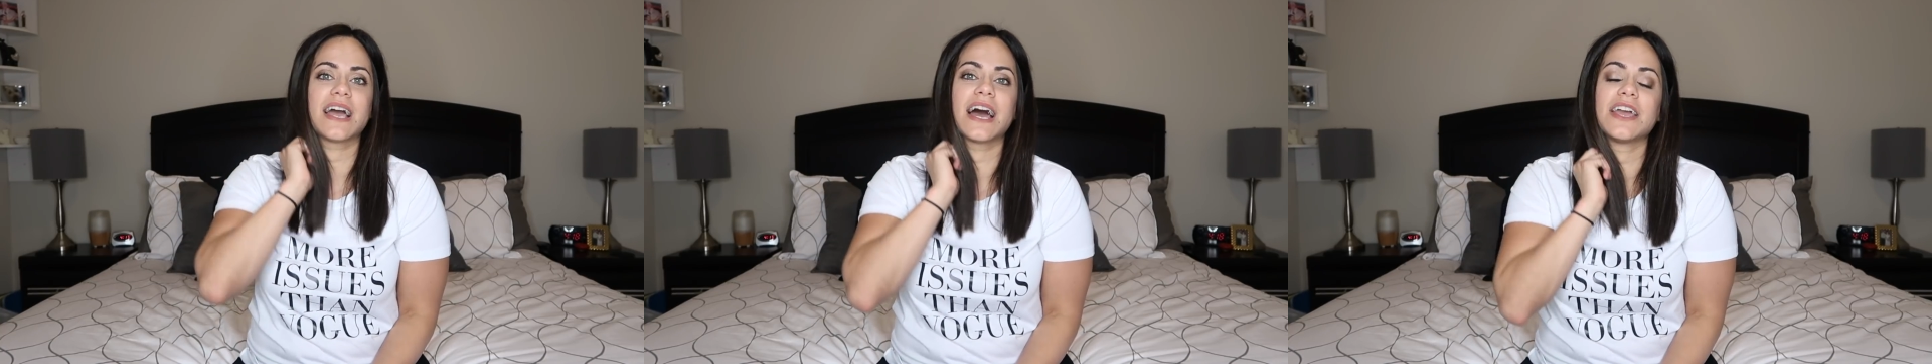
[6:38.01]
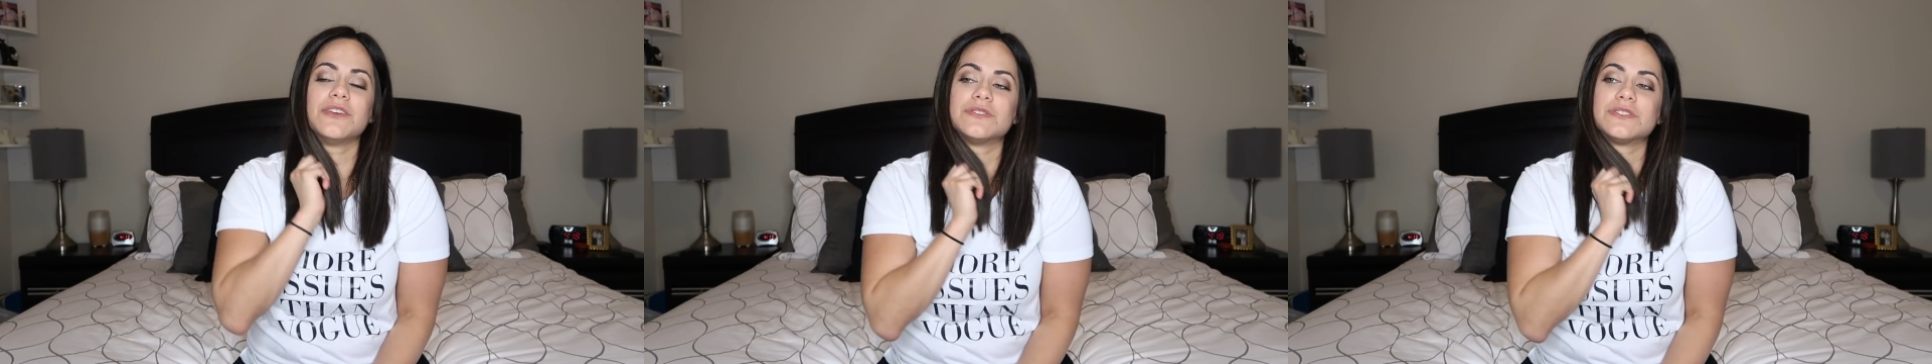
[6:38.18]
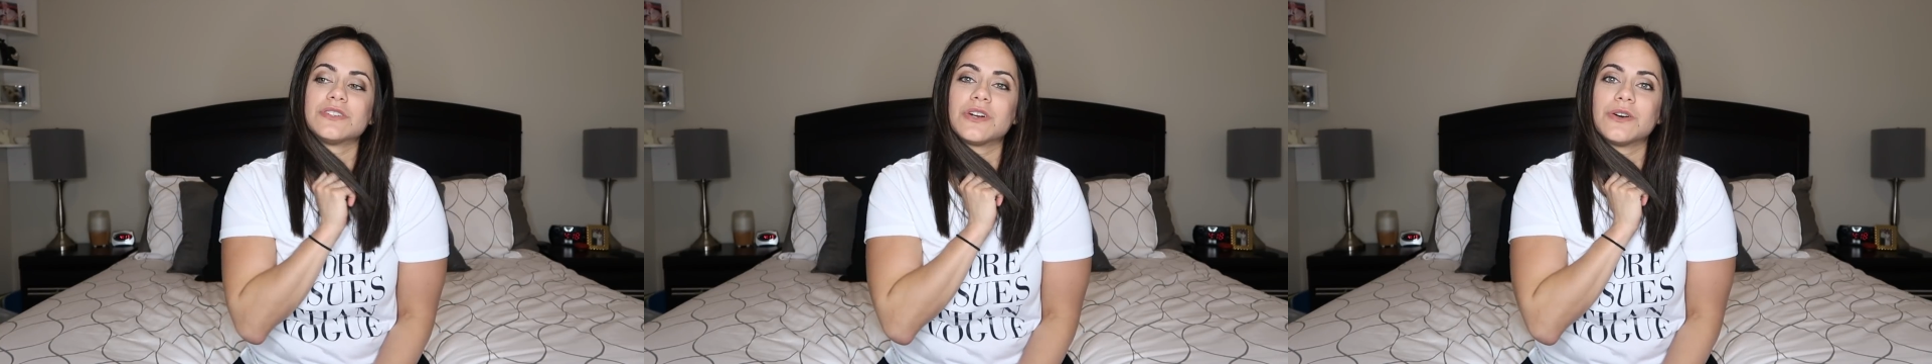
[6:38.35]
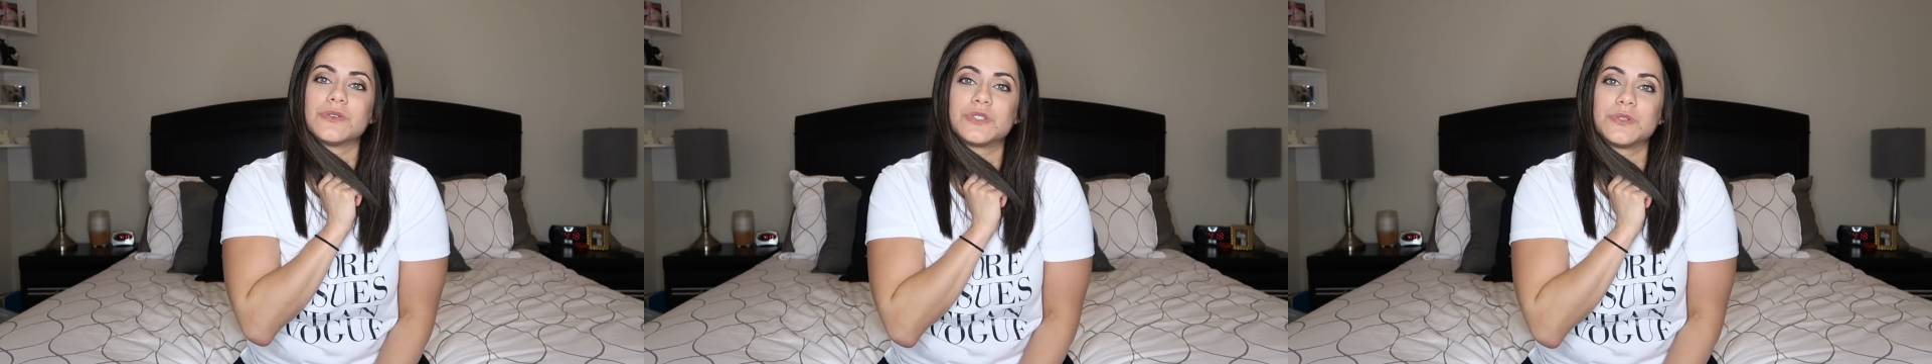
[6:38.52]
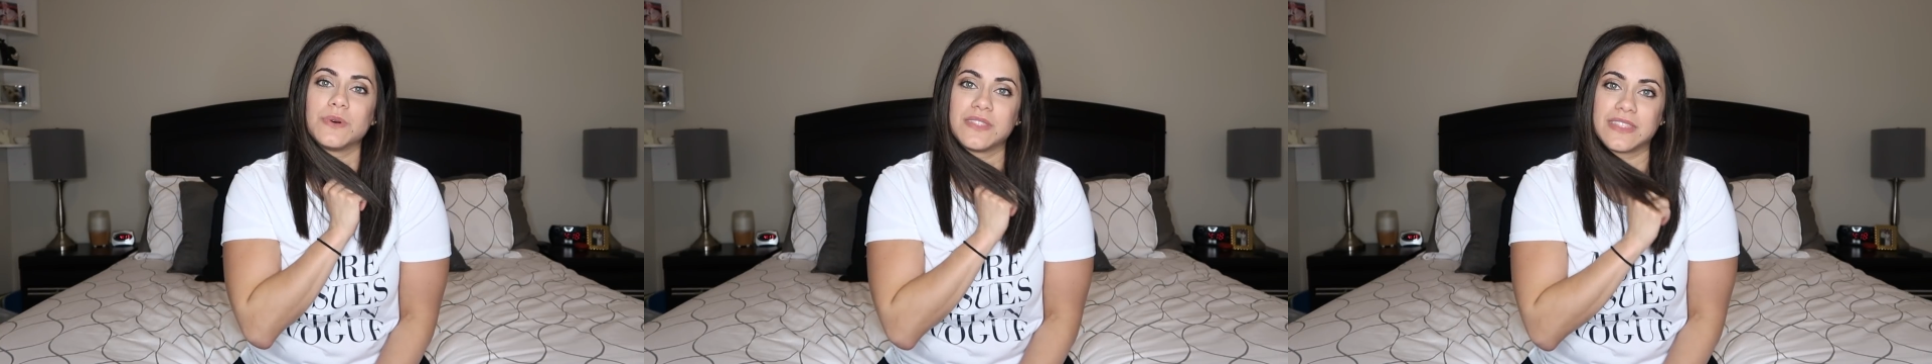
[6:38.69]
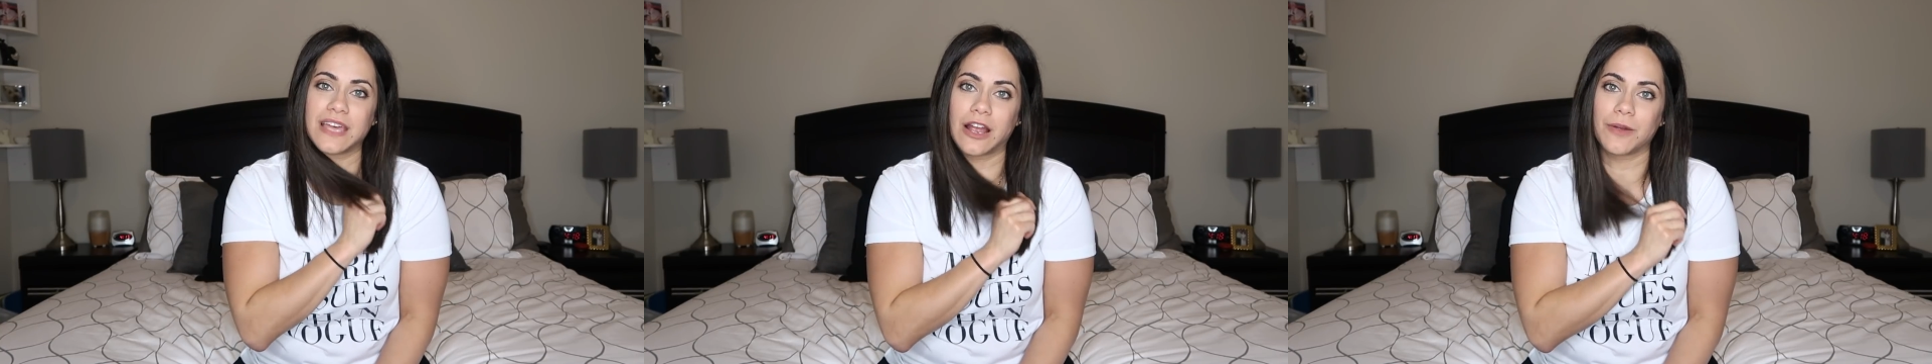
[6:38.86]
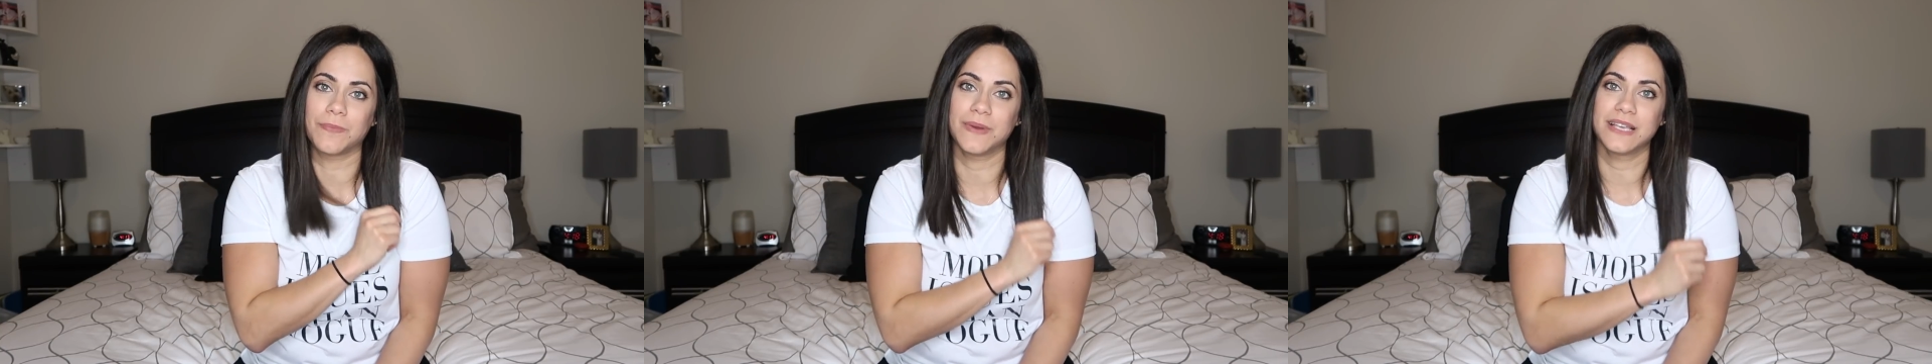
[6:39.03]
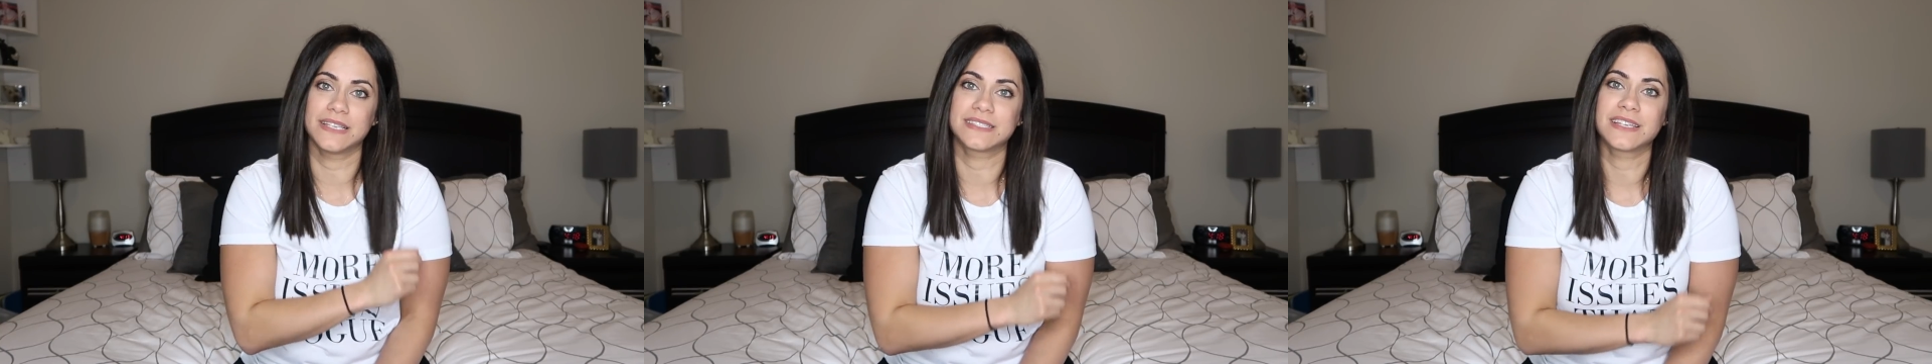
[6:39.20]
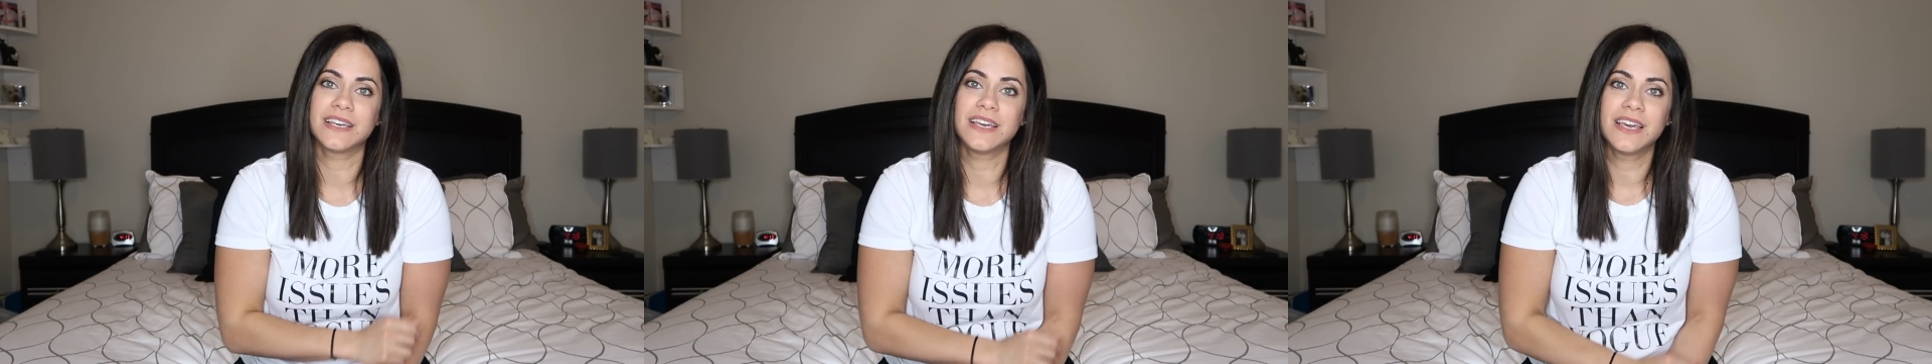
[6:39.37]
I used to go to a
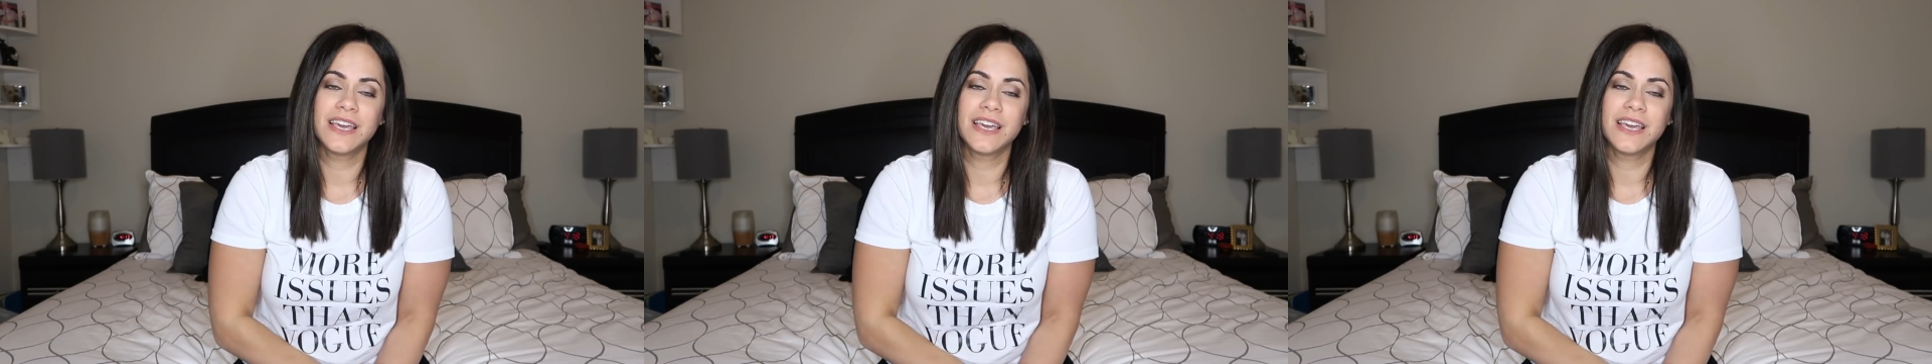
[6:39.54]
therapist